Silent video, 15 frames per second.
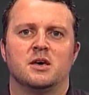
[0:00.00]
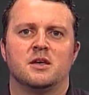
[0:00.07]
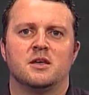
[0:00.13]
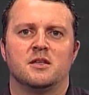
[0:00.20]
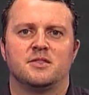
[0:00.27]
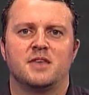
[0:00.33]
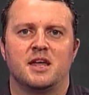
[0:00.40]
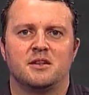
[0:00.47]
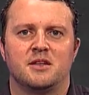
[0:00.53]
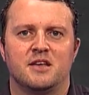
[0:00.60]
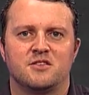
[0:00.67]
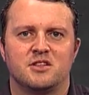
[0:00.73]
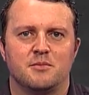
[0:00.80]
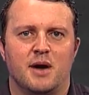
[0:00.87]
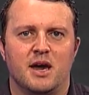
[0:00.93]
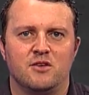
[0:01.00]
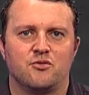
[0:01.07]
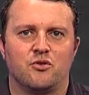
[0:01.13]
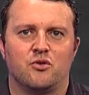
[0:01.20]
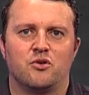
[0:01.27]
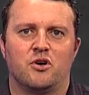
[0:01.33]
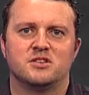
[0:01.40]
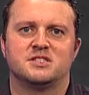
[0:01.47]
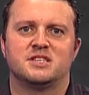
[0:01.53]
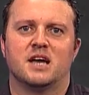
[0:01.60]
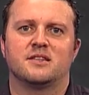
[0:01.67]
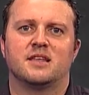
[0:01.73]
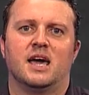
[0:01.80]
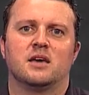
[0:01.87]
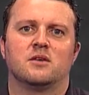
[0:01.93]
Then into the main draw on
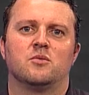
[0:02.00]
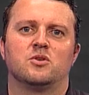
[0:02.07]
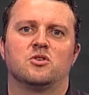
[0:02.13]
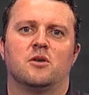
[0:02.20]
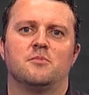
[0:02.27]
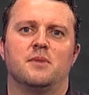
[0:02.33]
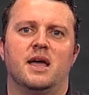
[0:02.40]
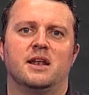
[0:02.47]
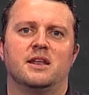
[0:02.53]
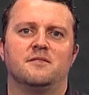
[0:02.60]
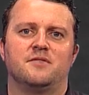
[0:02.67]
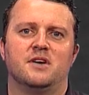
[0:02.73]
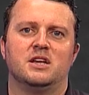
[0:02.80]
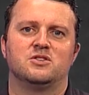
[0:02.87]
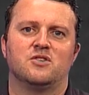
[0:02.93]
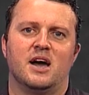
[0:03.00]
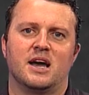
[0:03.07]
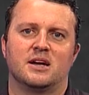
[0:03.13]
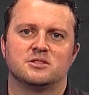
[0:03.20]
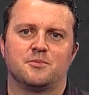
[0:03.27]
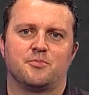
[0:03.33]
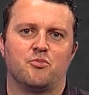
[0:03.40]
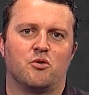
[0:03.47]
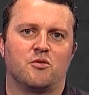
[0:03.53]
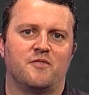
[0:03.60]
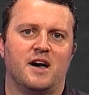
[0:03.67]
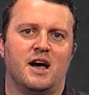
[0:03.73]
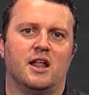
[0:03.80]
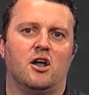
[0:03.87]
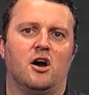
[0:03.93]
Saturday. We've got Manly v Dragons at
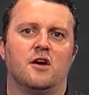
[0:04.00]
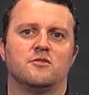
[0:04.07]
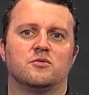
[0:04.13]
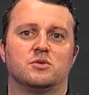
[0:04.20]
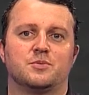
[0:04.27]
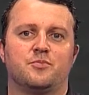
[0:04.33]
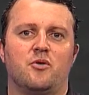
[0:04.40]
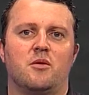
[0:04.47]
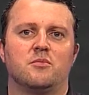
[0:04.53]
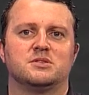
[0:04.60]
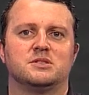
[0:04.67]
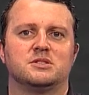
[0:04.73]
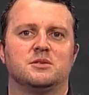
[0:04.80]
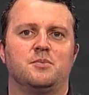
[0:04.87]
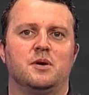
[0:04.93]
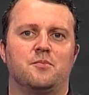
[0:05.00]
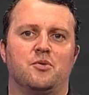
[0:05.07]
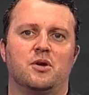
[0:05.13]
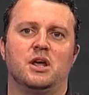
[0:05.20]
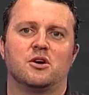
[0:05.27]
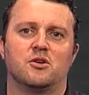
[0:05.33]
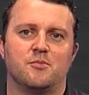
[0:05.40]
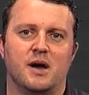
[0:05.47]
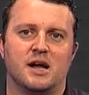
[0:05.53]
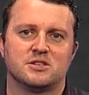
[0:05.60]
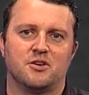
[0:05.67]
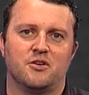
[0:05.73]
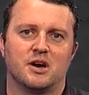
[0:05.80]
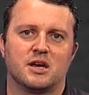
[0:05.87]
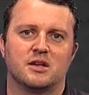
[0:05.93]
Brookvale Oval, which promises to be a pretty good match I
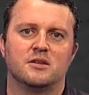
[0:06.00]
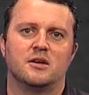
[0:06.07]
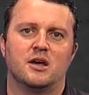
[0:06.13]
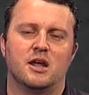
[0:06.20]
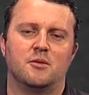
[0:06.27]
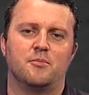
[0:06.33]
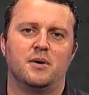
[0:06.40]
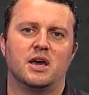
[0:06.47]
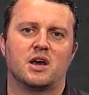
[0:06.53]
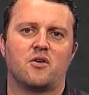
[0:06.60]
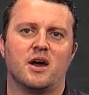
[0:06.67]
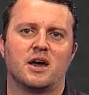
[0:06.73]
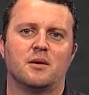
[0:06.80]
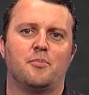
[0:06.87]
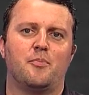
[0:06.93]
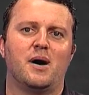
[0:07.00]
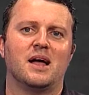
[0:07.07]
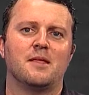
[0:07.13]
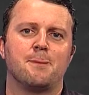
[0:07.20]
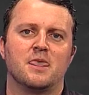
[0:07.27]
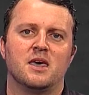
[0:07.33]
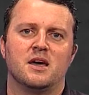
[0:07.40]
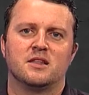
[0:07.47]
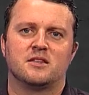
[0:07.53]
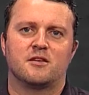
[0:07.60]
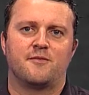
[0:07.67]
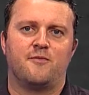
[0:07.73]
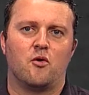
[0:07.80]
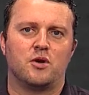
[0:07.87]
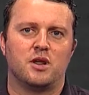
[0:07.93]
reckon. It'll be a cracker, but there's
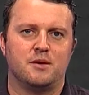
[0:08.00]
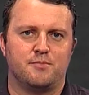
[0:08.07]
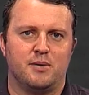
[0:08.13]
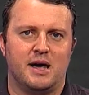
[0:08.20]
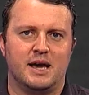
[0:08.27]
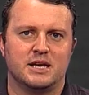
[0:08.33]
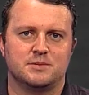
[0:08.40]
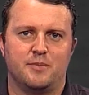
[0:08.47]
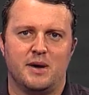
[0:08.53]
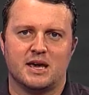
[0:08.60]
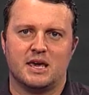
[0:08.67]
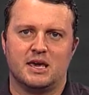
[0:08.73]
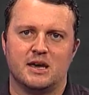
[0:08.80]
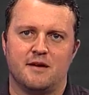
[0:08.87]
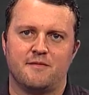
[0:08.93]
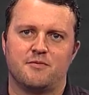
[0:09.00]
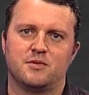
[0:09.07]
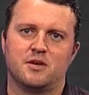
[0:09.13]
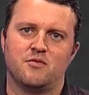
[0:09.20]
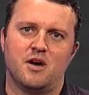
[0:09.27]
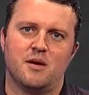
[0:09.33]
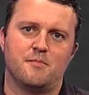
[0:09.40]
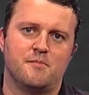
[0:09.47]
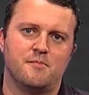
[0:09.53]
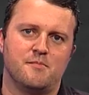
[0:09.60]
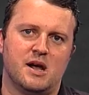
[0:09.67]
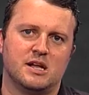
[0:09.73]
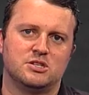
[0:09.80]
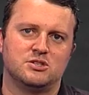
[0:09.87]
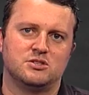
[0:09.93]
14 players backing up from the rep
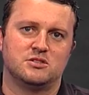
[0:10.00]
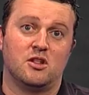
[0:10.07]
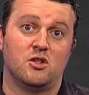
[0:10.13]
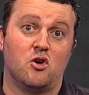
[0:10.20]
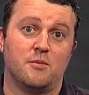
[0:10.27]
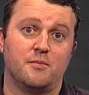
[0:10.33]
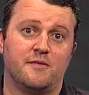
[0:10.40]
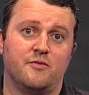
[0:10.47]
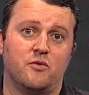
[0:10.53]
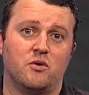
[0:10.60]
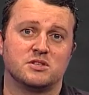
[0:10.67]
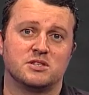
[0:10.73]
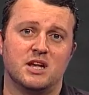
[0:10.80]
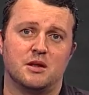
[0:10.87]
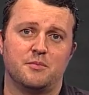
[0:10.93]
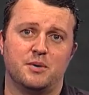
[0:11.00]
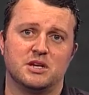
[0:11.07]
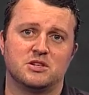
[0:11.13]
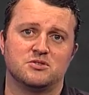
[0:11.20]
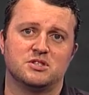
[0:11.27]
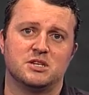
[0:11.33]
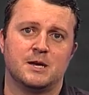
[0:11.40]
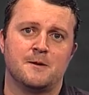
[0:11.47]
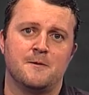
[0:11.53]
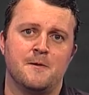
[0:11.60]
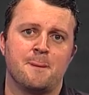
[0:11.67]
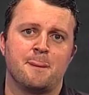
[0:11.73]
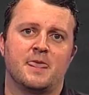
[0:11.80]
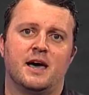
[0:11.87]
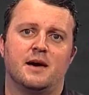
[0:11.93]
matches the night before, so that'll be interesting.
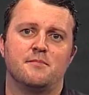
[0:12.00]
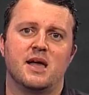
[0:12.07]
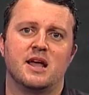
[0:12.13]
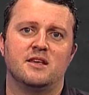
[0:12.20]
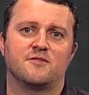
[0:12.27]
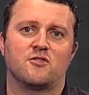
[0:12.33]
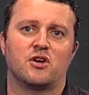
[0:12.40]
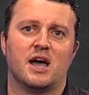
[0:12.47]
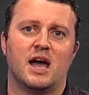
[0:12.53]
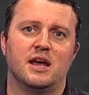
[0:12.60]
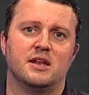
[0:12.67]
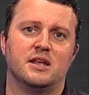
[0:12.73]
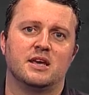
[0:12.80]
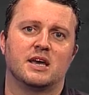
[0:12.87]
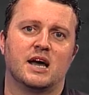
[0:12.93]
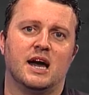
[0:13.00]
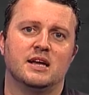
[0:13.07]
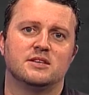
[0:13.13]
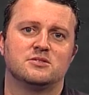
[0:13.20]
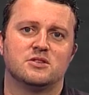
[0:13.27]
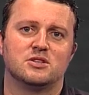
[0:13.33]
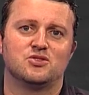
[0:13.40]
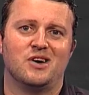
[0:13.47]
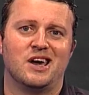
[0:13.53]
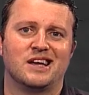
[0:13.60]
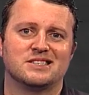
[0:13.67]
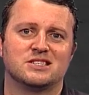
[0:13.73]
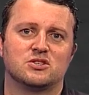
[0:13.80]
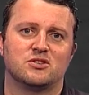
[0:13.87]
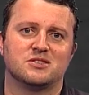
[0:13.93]
Manly have got 8 engaged and the Dragons
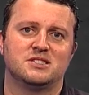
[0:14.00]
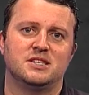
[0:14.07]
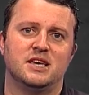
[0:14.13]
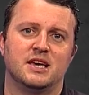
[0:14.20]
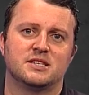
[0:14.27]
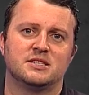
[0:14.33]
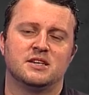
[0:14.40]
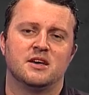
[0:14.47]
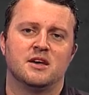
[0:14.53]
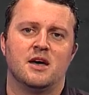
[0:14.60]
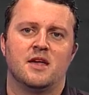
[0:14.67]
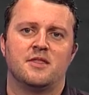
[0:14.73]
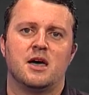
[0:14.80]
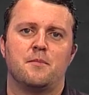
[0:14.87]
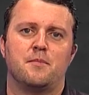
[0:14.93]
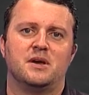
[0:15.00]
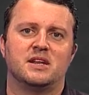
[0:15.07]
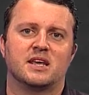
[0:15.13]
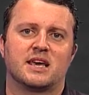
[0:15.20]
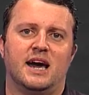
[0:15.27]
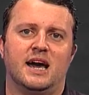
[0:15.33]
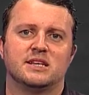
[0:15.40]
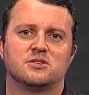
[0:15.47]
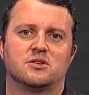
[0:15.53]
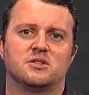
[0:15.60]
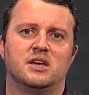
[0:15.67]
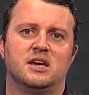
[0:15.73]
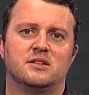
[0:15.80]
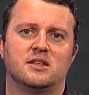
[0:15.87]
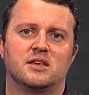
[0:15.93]
have got 6. That being the case, I
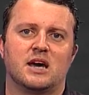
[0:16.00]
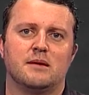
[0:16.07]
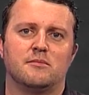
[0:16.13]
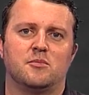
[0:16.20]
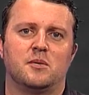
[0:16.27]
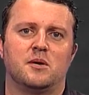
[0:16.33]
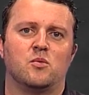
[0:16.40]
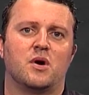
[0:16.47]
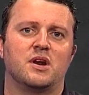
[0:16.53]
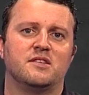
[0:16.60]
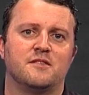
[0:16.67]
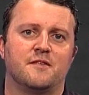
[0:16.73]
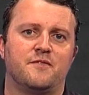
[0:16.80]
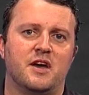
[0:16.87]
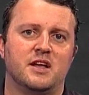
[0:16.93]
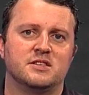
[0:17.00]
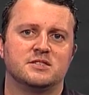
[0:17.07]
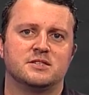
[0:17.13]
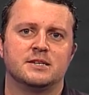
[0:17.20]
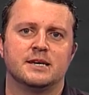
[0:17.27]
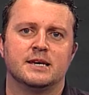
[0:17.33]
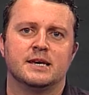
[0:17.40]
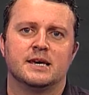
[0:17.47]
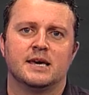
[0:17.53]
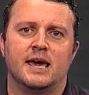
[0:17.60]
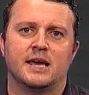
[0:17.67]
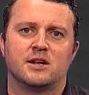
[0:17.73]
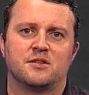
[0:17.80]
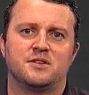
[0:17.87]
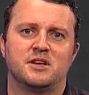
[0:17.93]
think the game will be won in defence,
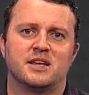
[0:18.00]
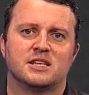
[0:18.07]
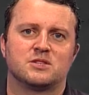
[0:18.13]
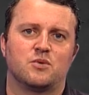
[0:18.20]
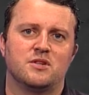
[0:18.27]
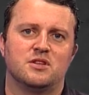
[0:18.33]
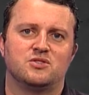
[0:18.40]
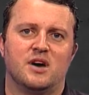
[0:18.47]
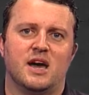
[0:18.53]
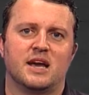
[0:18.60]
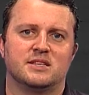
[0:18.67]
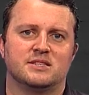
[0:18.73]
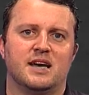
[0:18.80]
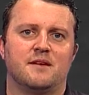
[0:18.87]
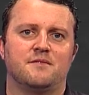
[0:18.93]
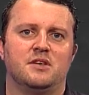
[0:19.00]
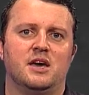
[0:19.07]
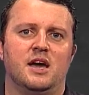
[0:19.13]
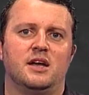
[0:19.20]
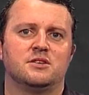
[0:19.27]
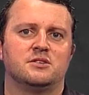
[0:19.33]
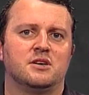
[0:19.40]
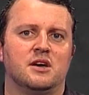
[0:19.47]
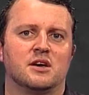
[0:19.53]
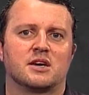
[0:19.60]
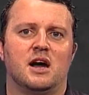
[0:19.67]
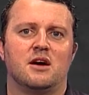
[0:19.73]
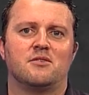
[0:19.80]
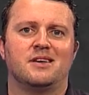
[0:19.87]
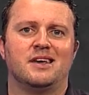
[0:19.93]
and I think that's where the Dragons have the edge.
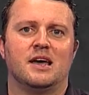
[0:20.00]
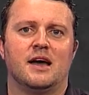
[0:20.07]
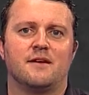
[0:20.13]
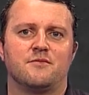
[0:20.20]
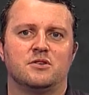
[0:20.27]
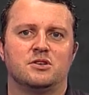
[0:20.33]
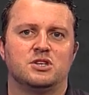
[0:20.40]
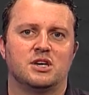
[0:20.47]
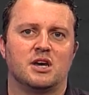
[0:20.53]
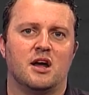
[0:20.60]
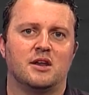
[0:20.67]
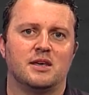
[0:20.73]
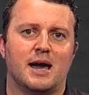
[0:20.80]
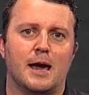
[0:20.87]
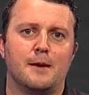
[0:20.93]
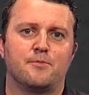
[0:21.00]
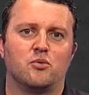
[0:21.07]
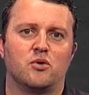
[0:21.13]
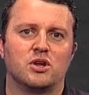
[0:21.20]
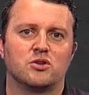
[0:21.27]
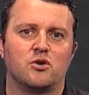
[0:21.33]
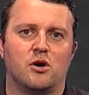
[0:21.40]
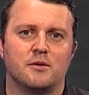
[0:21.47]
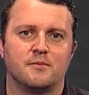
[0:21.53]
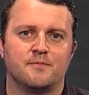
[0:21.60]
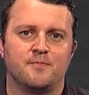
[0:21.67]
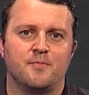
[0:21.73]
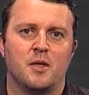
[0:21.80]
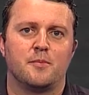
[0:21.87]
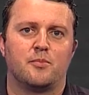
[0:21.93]
Currently averaging only 8.9
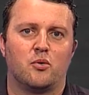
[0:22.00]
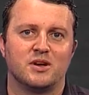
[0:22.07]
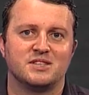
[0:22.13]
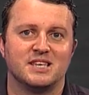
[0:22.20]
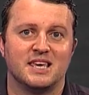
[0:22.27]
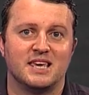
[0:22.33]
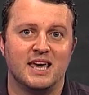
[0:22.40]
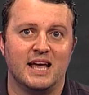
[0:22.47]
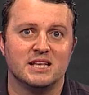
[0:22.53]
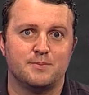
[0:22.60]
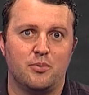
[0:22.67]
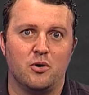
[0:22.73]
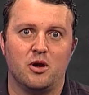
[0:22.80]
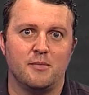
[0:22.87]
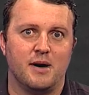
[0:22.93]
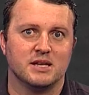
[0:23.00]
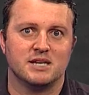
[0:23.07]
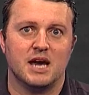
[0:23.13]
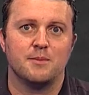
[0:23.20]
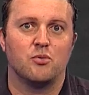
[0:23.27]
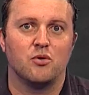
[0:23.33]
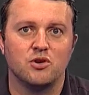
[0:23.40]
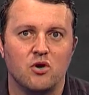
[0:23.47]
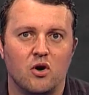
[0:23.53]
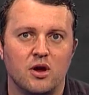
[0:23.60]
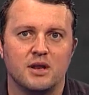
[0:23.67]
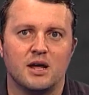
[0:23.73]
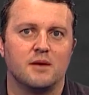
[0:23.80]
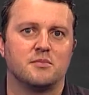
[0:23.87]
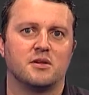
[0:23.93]
points against per match.
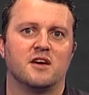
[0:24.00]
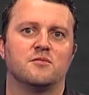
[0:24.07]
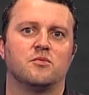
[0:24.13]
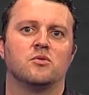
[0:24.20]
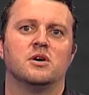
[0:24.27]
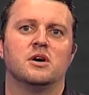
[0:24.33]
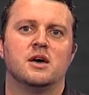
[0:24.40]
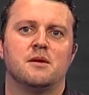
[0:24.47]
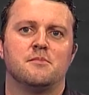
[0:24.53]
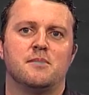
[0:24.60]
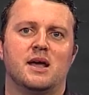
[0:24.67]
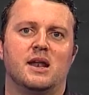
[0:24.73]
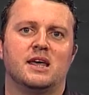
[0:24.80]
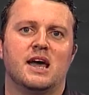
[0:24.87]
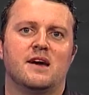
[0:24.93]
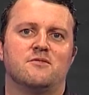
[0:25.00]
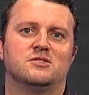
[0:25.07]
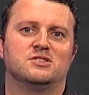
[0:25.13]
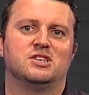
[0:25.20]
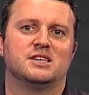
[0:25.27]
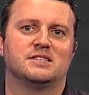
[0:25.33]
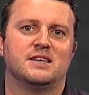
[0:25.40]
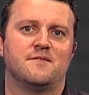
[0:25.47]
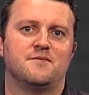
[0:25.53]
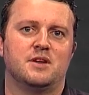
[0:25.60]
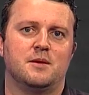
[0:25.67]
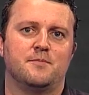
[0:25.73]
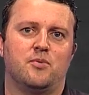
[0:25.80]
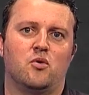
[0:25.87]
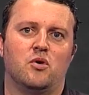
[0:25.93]
8.9, unbelievable. Manly averaging
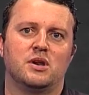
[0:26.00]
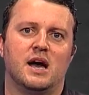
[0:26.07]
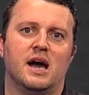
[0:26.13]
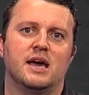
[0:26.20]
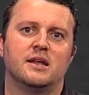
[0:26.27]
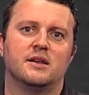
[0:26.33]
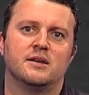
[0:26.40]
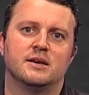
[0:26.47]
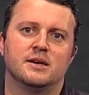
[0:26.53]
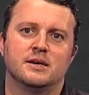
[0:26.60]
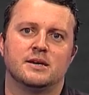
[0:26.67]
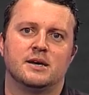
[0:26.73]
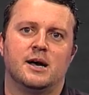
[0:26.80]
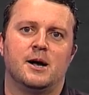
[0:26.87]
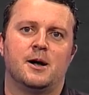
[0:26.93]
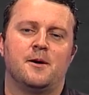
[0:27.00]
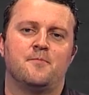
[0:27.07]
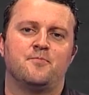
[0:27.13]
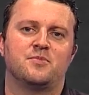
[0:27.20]
17.8.